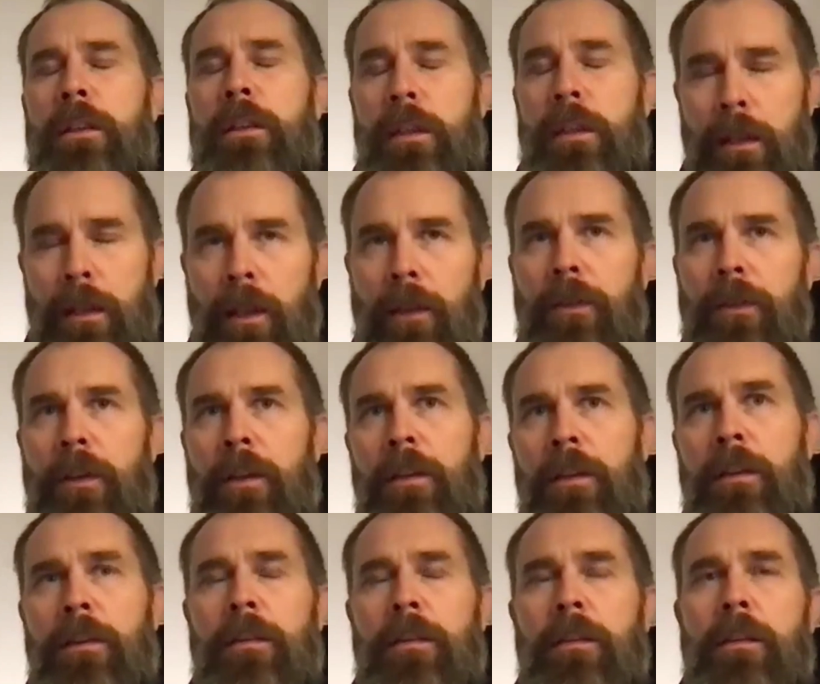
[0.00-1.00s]
like the classic
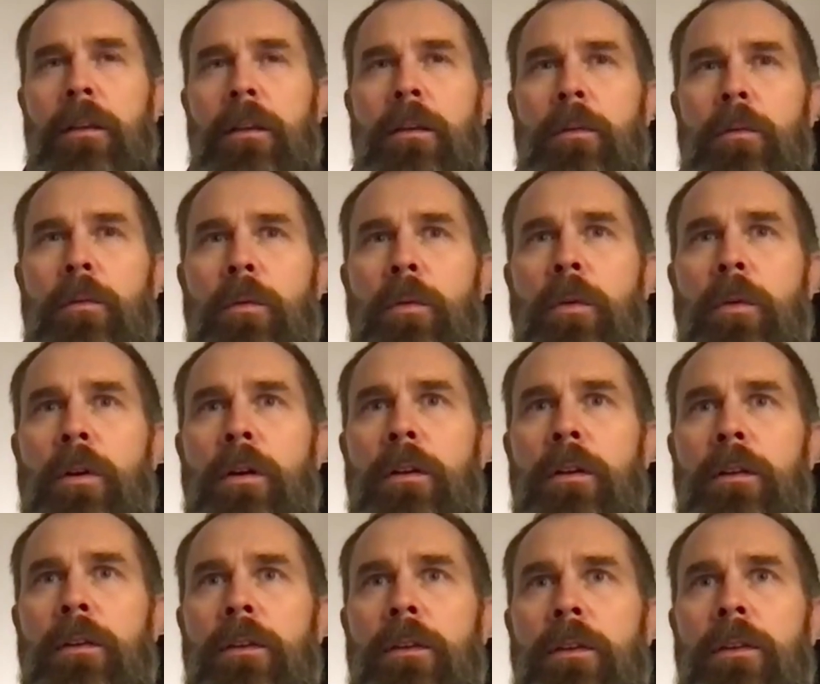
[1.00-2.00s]

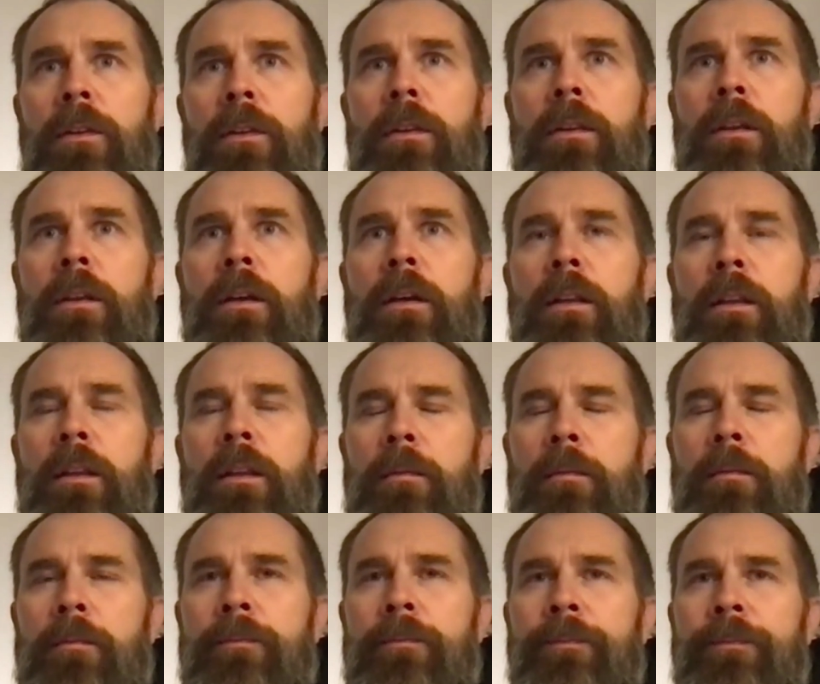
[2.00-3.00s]
one,
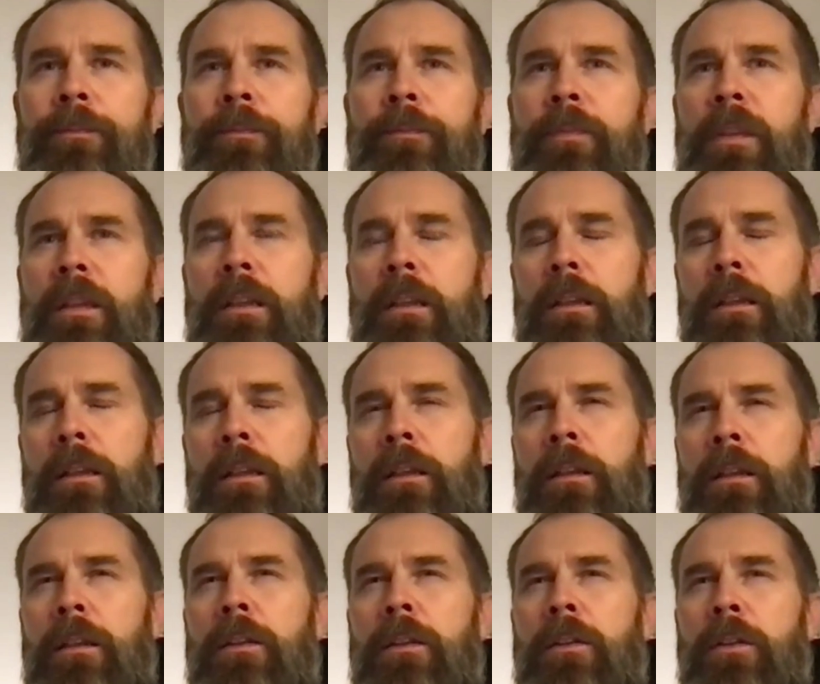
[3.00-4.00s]
the
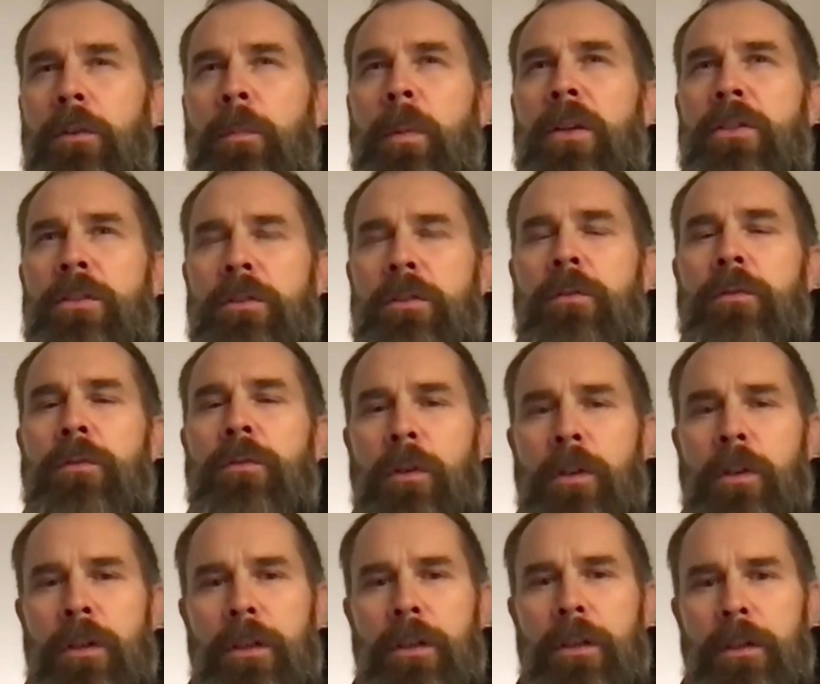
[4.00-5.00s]
suspension
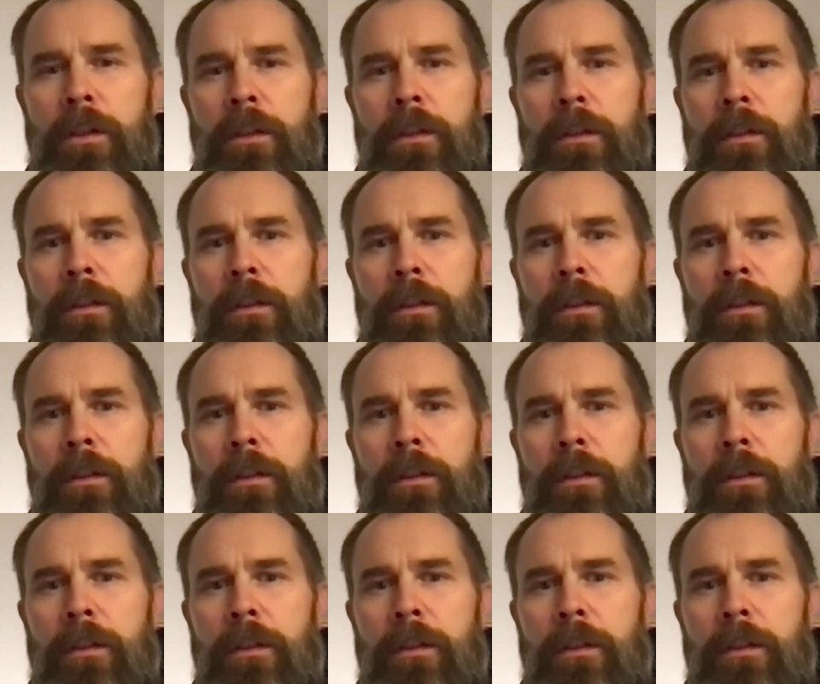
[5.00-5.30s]
fork